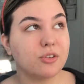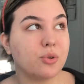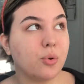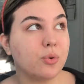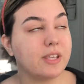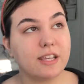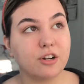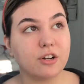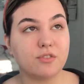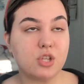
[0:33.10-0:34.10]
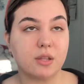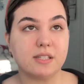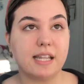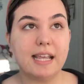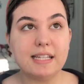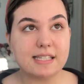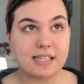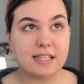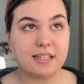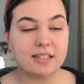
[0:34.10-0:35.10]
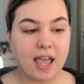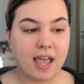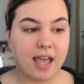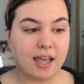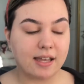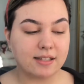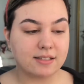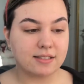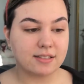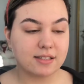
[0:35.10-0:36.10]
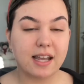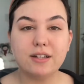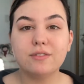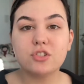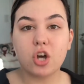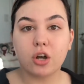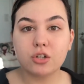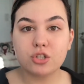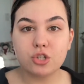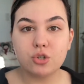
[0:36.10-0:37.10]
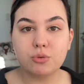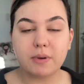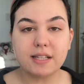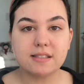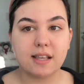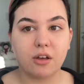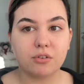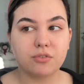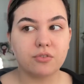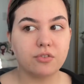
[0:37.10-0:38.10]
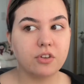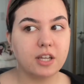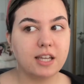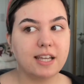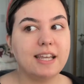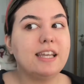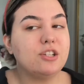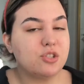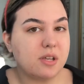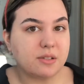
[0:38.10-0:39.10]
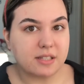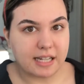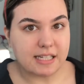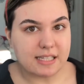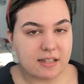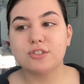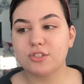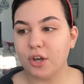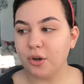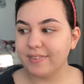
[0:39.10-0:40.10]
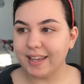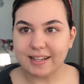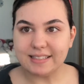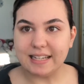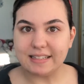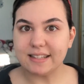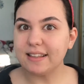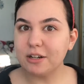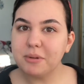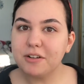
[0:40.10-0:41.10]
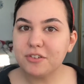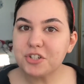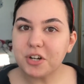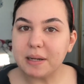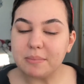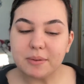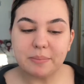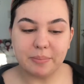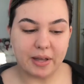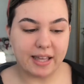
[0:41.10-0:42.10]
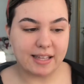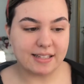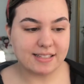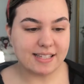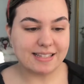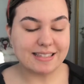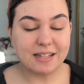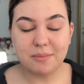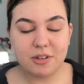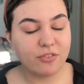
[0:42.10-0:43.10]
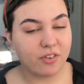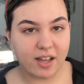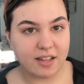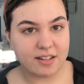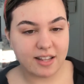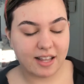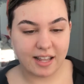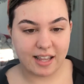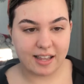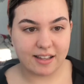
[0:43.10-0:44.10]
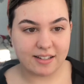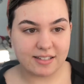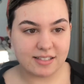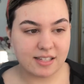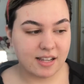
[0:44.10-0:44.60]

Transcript: on the whole year of 2018 and kind of talk to myself in 2019. So like I said, it's a little bit of a trip, but it's gonna be fun and